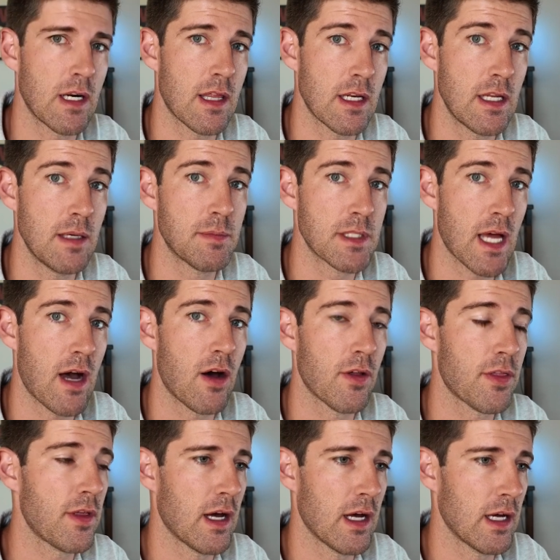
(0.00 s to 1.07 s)
into the deep
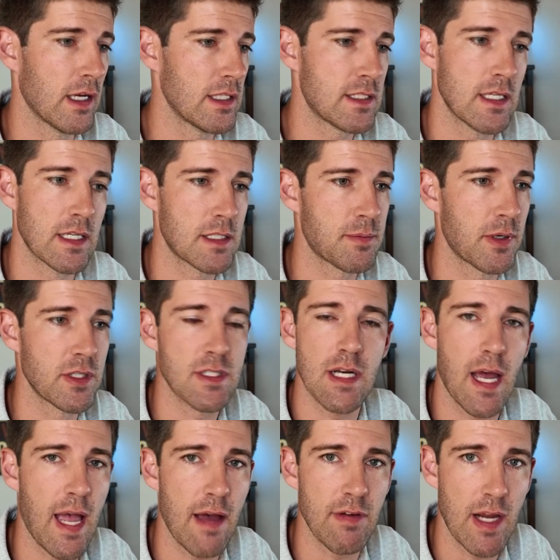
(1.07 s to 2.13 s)
south. It's an experience that
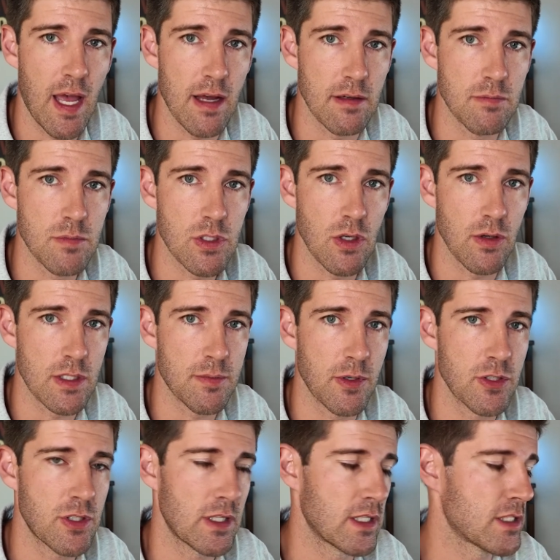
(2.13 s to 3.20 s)
I haven't had, so
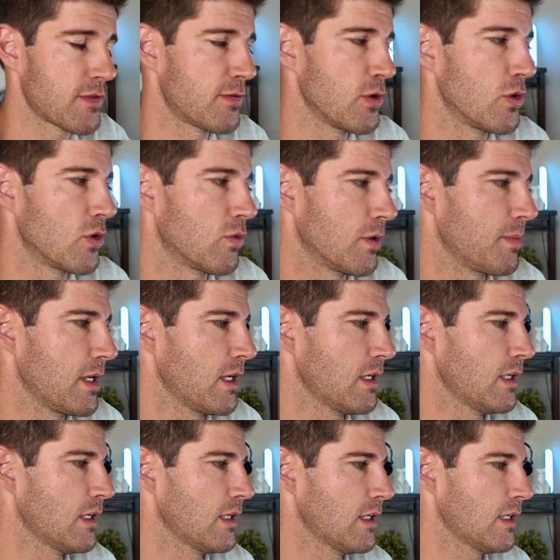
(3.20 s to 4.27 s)
experiencing this food will
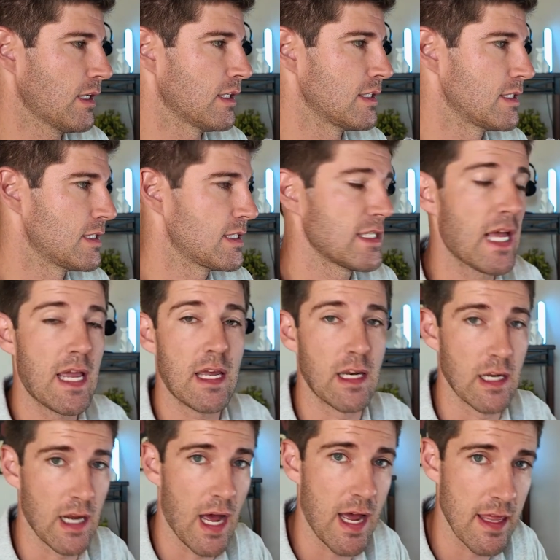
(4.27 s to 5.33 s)
be
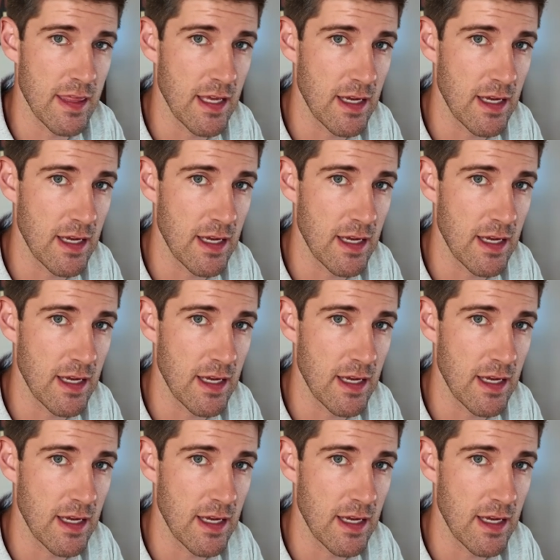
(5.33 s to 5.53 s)
insane, I